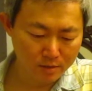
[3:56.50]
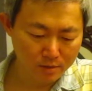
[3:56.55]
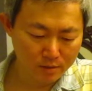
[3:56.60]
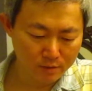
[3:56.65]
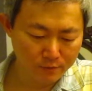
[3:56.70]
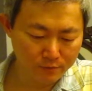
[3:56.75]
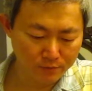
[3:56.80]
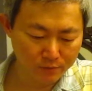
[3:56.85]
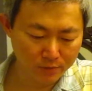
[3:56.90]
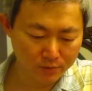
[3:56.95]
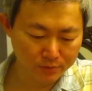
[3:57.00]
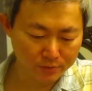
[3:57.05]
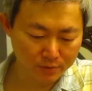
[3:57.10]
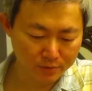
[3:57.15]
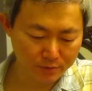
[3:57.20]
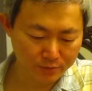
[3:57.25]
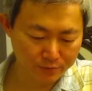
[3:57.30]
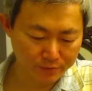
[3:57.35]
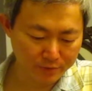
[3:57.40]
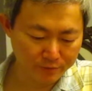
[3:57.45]
You float on
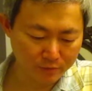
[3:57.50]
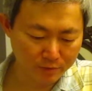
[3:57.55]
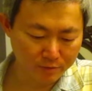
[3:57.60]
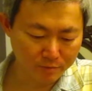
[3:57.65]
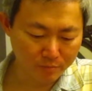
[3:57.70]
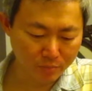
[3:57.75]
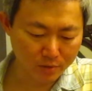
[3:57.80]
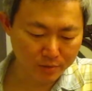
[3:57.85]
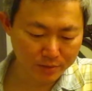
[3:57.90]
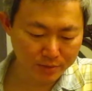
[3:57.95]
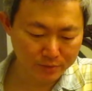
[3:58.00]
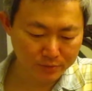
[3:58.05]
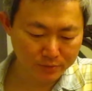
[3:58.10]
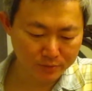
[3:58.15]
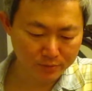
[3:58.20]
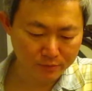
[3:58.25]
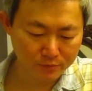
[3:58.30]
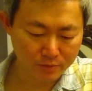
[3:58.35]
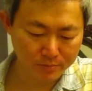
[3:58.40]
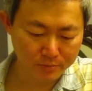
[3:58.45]
the river of bodies
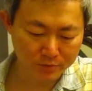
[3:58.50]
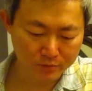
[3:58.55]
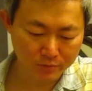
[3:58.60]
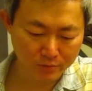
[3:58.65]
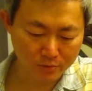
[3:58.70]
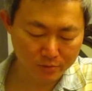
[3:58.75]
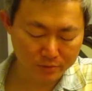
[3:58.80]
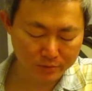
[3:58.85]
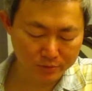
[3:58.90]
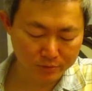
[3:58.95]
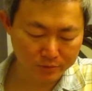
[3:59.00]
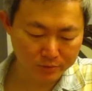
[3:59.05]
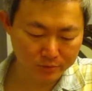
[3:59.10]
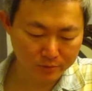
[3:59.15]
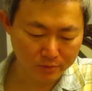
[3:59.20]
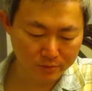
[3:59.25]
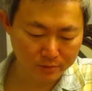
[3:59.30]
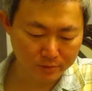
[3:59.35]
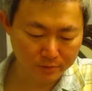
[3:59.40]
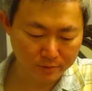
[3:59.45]
from store to
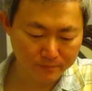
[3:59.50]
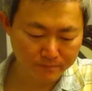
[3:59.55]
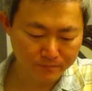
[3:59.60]
store,